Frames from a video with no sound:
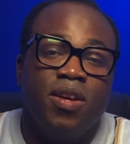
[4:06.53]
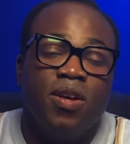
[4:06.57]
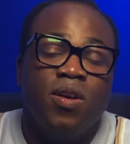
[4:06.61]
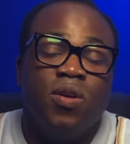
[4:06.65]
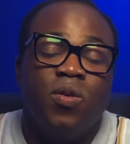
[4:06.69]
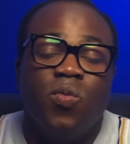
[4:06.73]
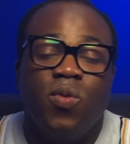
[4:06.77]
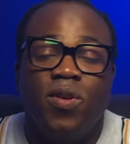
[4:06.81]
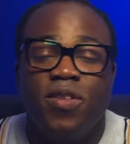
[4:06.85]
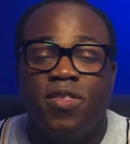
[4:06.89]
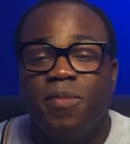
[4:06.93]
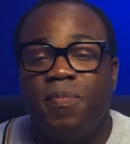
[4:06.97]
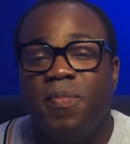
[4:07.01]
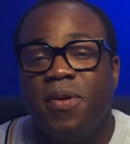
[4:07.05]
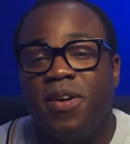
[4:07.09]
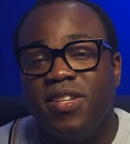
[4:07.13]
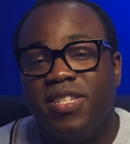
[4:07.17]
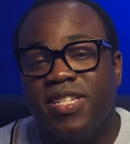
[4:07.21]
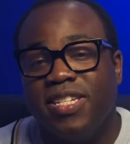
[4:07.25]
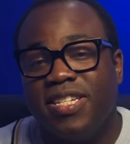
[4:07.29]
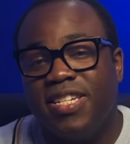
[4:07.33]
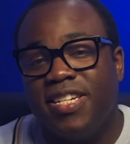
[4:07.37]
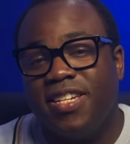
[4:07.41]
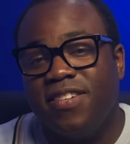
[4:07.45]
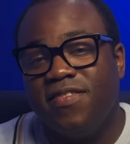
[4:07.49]
With the
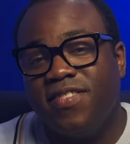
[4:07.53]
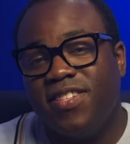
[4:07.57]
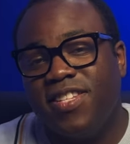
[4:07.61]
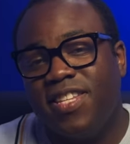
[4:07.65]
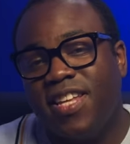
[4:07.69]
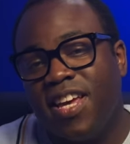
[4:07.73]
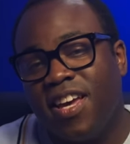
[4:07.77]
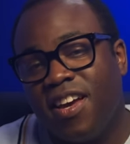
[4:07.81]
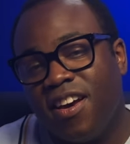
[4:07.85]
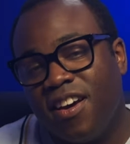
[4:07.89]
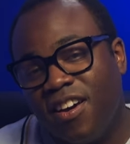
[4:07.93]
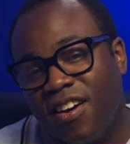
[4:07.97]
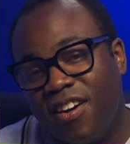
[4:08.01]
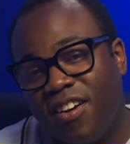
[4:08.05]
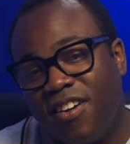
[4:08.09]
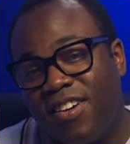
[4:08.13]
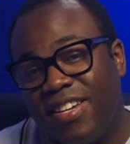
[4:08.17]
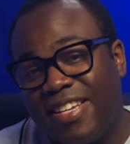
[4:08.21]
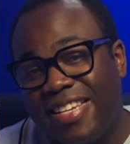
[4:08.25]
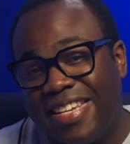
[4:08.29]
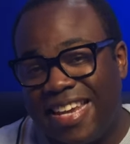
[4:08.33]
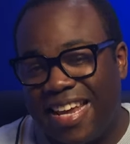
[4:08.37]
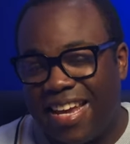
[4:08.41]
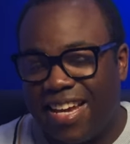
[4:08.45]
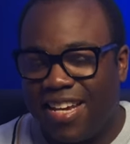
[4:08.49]
positives, there are
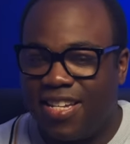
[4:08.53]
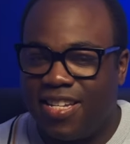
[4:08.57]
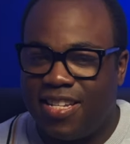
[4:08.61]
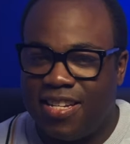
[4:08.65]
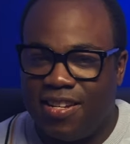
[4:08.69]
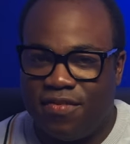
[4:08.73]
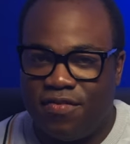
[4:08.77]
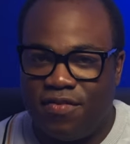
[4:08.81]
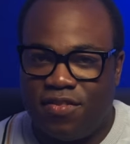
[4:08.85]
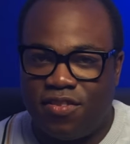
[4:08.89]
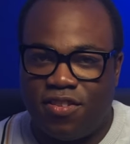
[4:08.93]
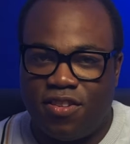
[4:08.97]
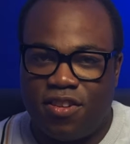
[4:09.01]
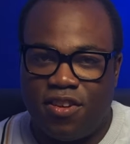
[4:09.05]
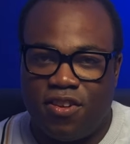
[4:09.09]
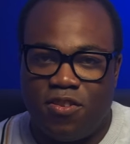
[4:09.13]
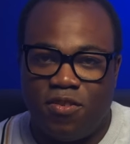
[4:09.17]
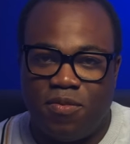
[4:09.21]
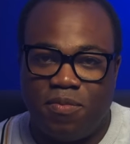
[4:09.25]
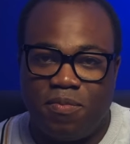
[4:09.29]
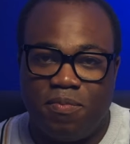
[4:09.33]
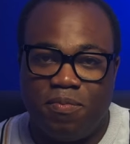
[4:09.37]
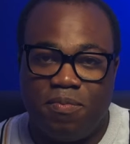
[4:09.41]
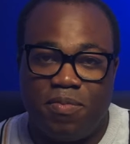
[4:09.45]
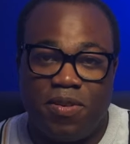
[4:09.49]
negatives though,
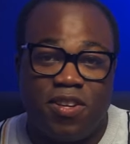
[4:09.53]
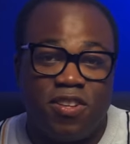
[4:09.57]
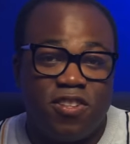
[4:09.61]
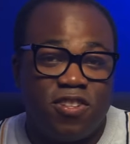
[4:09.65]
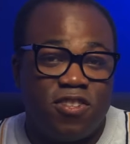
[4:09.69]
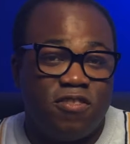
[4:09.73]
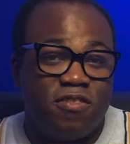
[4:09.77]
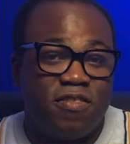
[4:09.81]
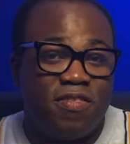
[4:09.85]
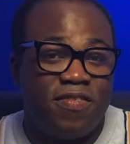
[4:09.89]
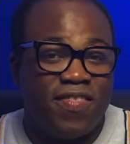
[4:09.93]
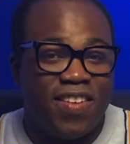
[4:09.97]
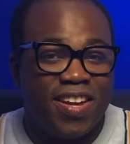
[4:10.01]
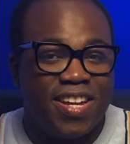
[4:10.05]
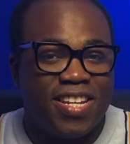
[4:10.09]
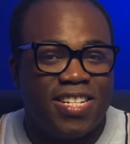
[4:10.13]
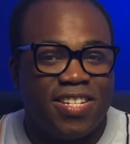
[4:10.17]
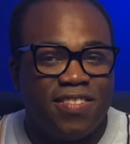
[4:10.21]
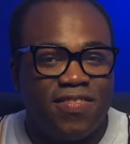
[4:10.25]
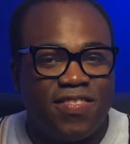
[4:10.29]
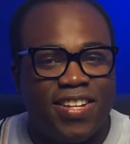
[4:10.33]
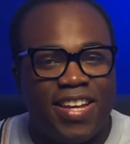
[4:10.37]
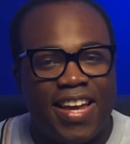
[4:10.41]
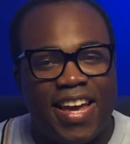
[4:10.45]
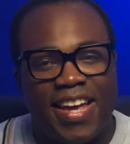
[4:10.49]
because you're
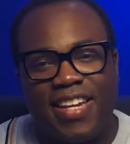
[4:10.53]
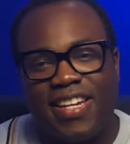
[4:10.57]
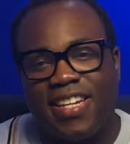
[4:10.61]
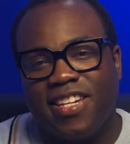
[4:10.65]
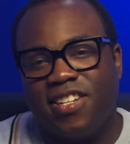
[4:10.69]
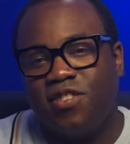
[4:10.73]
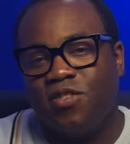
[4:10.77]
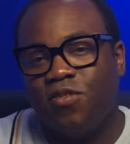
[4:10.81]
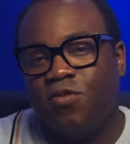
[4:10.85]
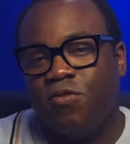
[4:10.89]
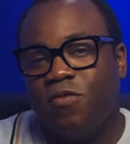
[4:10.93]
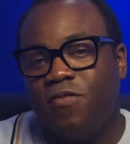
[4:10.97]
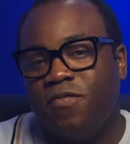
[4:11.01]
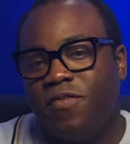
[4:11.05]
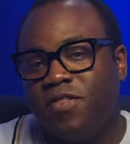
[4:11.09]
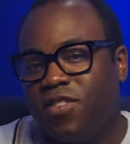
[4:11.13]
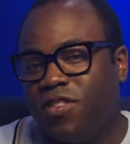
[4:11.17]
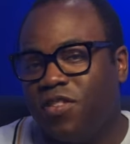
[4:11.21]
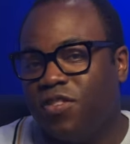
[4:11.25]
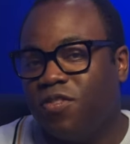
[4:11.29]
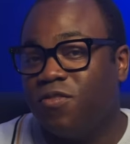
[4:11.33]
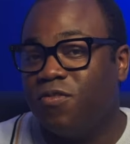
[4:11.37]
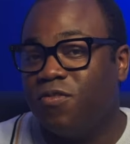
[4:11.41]
effectively adding a sort of tunnel